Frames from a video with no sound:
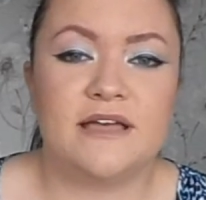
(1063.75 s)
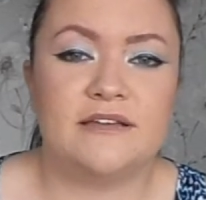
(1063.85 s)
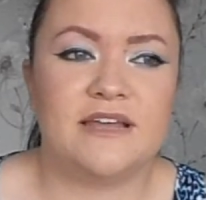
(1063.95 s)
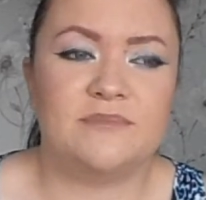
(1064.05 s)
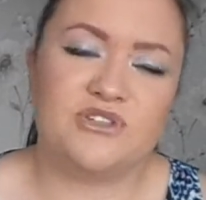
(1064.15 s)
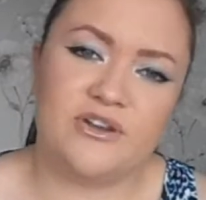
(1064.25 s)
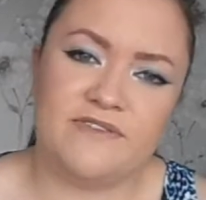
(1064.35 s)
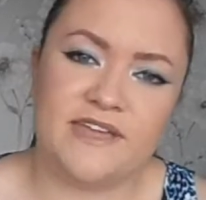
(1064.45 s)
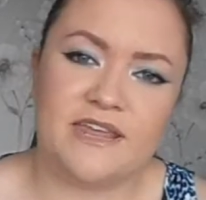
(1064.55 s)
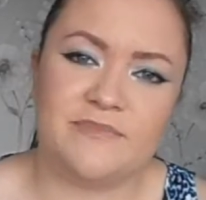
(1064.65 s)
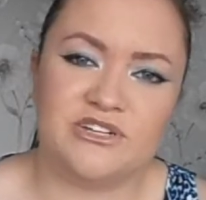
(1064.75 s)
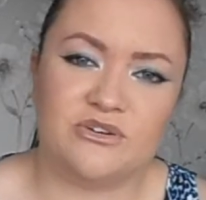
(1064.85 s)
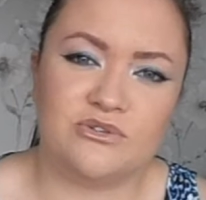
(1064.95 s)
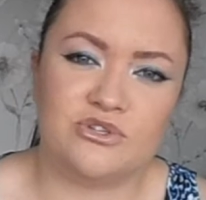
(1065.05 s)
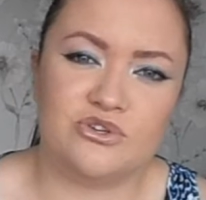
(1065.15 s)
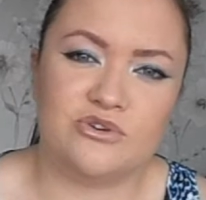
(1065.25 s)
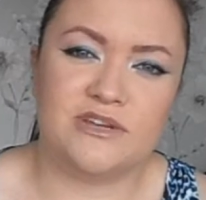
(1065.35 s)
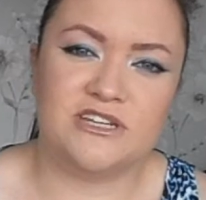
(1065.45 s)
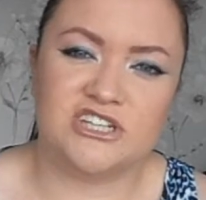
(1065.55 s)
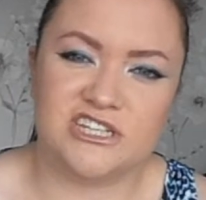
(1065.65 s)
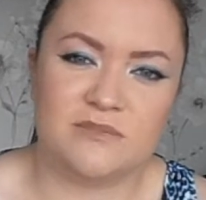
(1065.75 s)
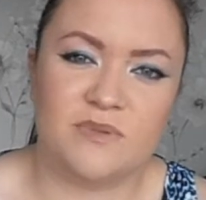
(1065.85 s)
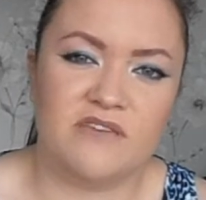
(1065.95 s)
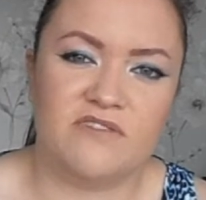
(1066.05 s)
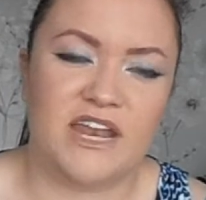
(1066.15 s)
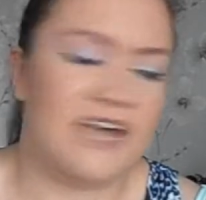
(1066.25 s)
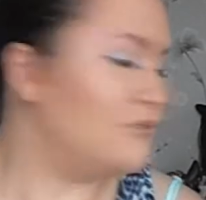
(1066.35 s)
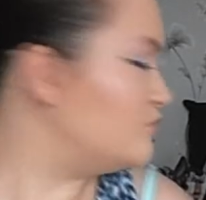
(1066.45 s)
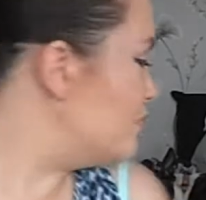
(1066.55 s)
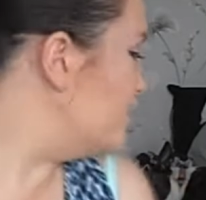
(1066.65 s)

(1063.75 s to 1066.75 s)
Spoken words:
And I'm sorry if you can hear my dog snoring. She's a bit of a loud